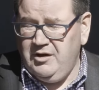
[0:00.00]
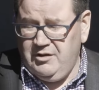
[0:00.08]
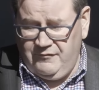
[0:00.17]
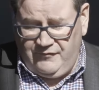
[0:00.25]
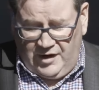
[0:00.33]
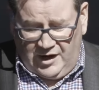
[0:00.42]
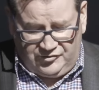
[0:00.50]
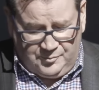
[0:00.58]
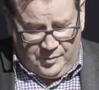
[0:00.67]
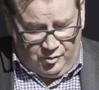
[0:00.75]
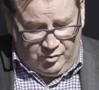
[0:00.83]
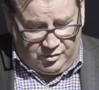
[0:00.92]
the vast
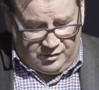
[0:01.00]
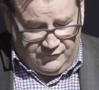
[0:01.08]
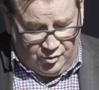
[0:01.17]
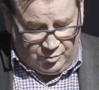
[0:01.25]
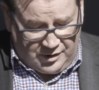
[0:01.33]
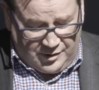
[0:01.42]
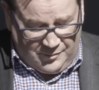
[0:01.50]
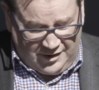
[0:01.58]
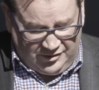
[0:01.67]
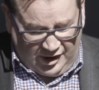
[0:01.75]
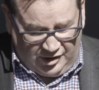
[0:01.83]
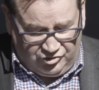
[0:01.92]
bulk of your
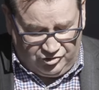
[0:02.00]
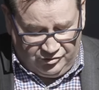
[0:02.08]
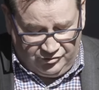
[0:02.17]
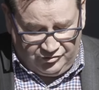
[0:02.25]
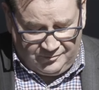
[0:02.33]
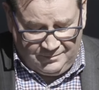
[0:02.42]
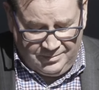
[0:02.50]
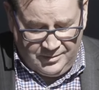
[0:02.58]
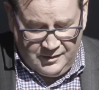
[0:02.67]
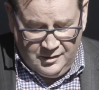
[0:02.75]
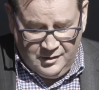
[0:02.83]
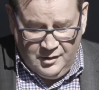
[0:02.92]
recommendations.
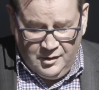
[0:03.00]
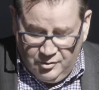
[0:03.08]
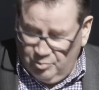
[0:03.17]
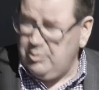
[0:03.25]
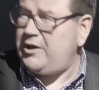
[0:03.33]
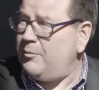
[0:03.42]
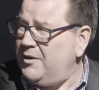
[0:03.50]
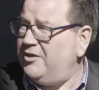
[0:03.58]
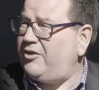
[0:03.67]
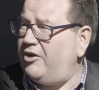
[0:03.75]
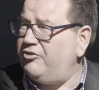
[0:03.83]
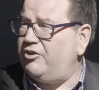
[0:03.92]
The
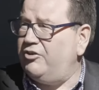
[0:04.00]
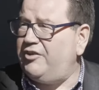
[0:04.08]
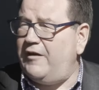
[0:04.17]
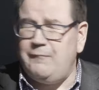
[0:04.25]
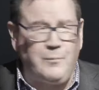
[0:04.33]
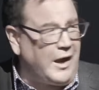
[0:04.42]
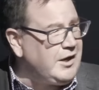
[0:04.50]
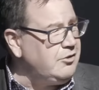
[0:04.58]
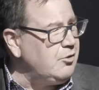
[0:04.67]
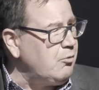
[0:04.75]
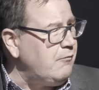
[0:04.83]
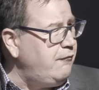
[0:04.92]
recommendations have made
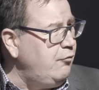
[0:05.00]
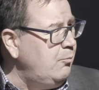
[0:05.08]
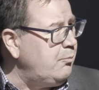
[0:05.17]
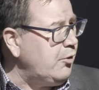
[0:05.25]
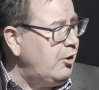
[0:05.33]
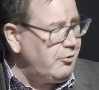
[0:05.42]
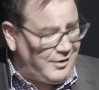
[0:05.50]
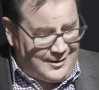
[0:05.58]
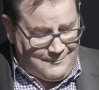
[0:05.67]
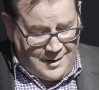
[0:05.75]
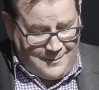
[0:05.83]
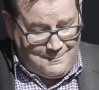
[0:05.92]
the reform
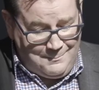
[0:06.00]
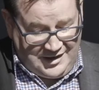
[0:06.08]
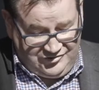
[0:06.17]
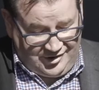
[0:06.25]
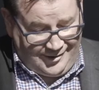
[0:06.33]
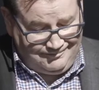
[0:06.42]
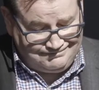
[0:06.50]
program better.